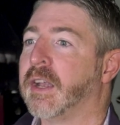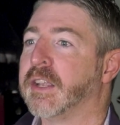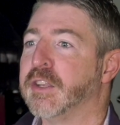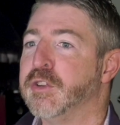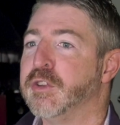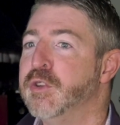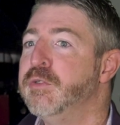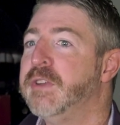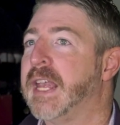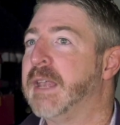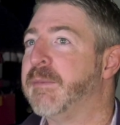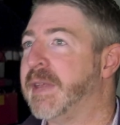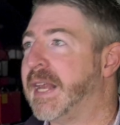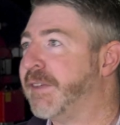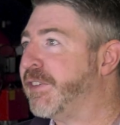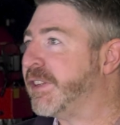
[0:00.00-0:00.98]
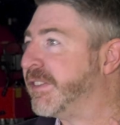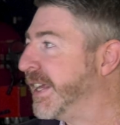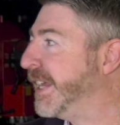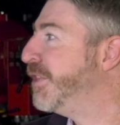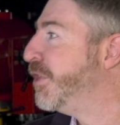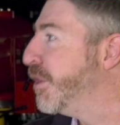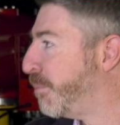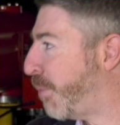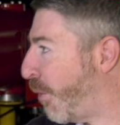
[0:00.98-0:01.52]
You name it. If it's
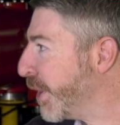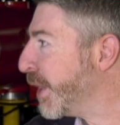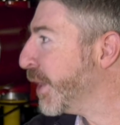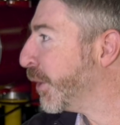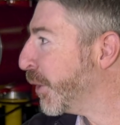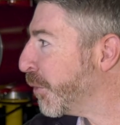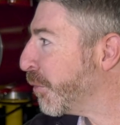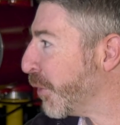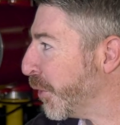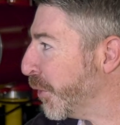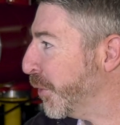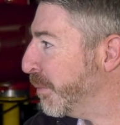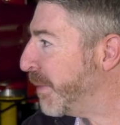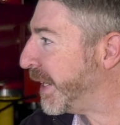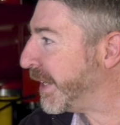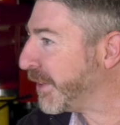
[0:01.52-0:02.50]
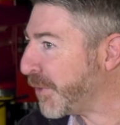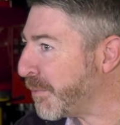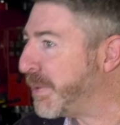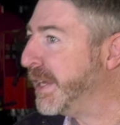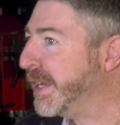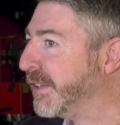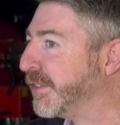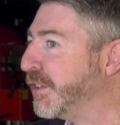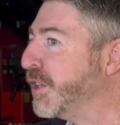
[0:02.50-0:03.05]
in the boiler room mm-hmm. and there's a
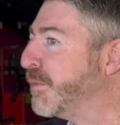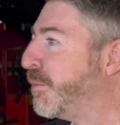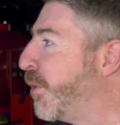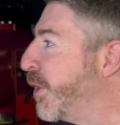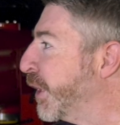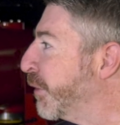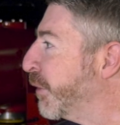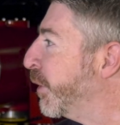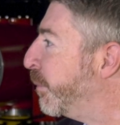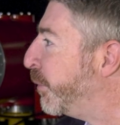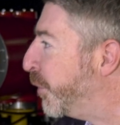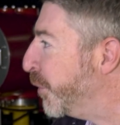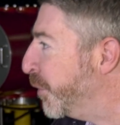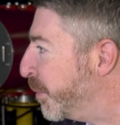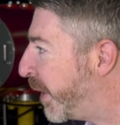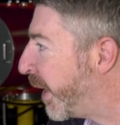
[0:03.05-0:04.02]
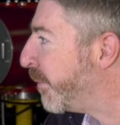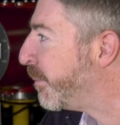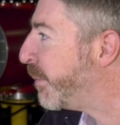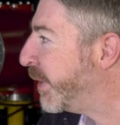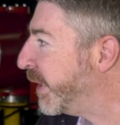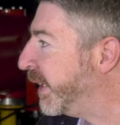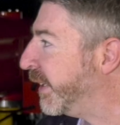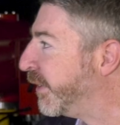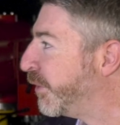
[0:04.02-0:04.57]
piece in the boiler room, tube
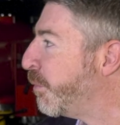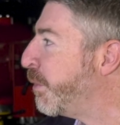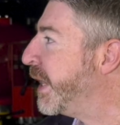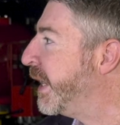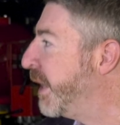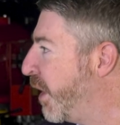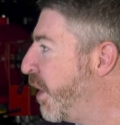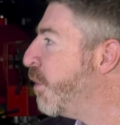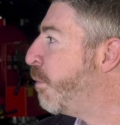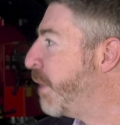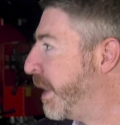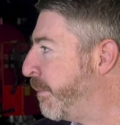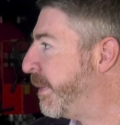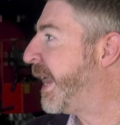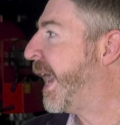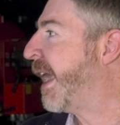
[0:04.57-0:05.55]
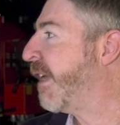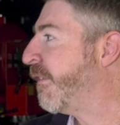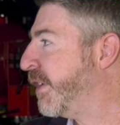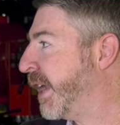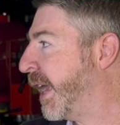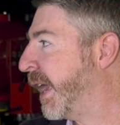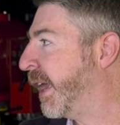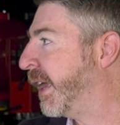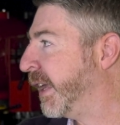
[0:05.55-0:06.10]
companies, we have
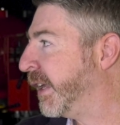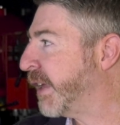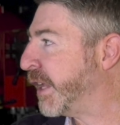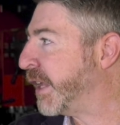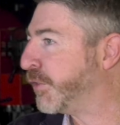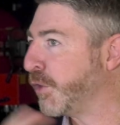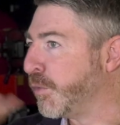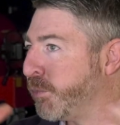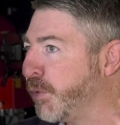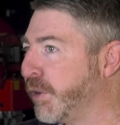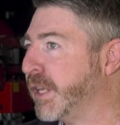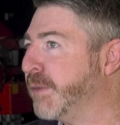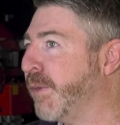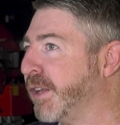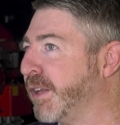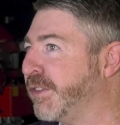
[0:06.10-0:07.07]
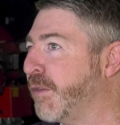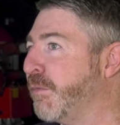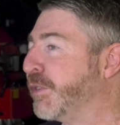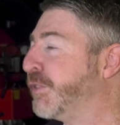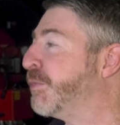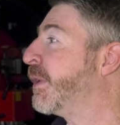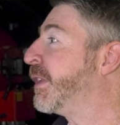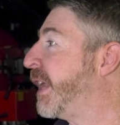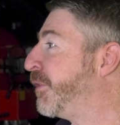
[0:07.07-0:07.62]
it. And so pretty much, and
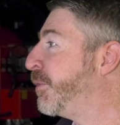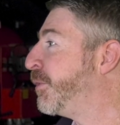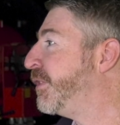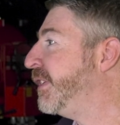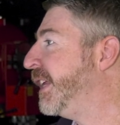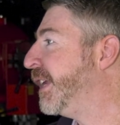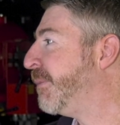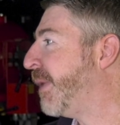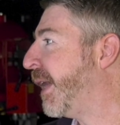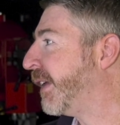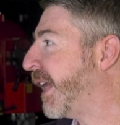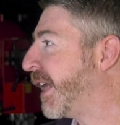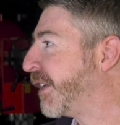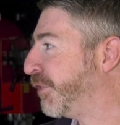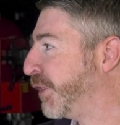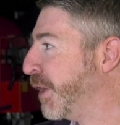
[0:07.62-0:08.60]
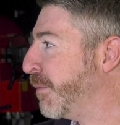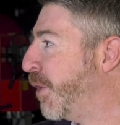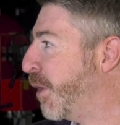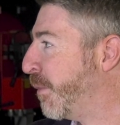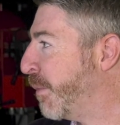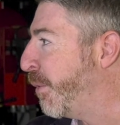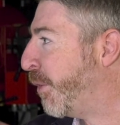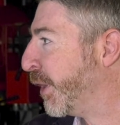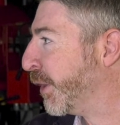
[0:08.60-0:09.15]
that's what's neat about actually a
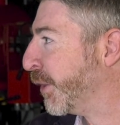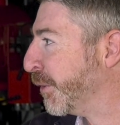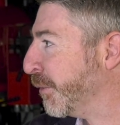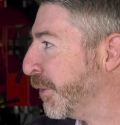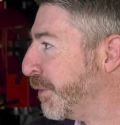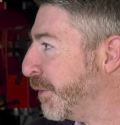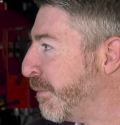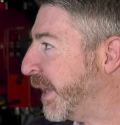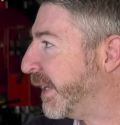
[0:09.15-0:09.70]
mobile boiler room.